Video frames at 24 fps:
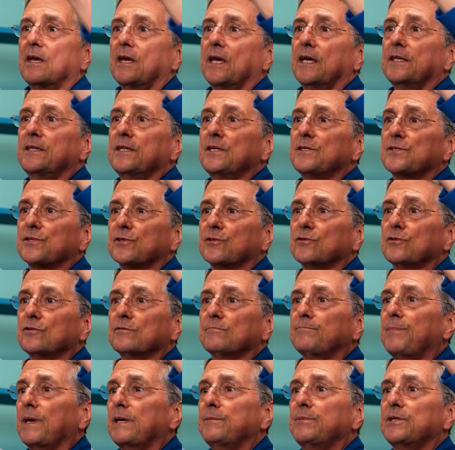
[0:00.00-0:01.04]
And these little
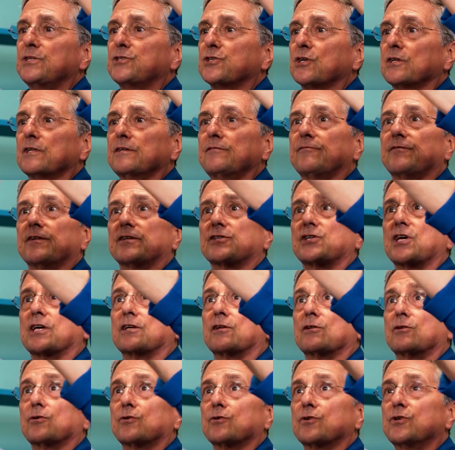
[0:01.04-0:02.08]
baby jellyfish had to
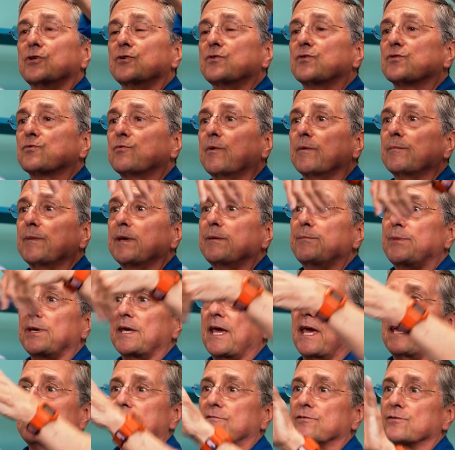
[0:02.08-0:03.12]
learn new swimming
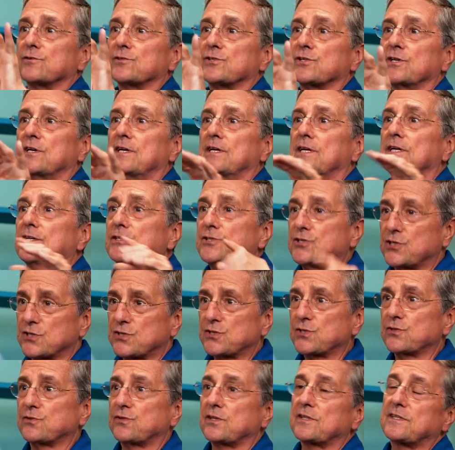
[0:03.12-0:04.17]
behaviors just so
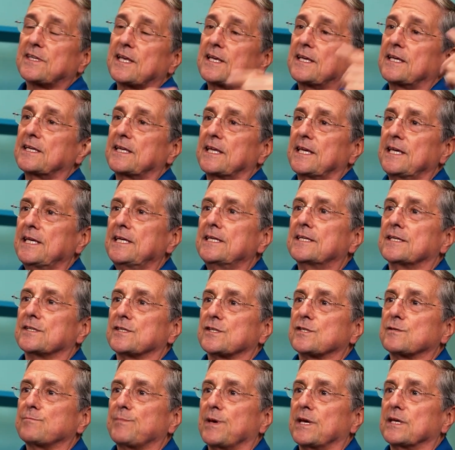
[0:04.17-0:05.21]
that they could eat in
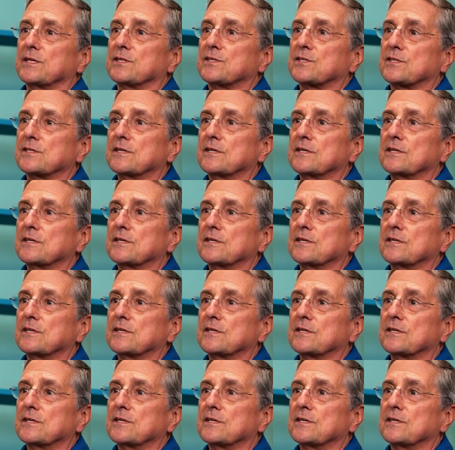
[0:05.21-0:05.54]
space.